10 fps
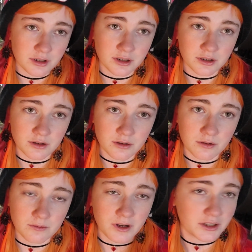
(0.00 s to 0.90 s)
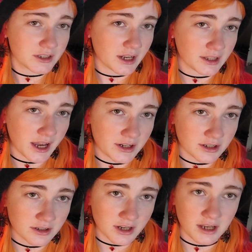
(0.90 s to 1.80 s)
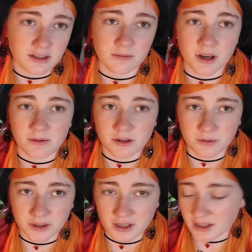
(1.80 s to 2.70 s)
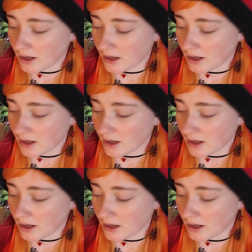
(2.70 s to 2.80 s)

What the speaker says: to do false eyelashes. I sometimes do with this.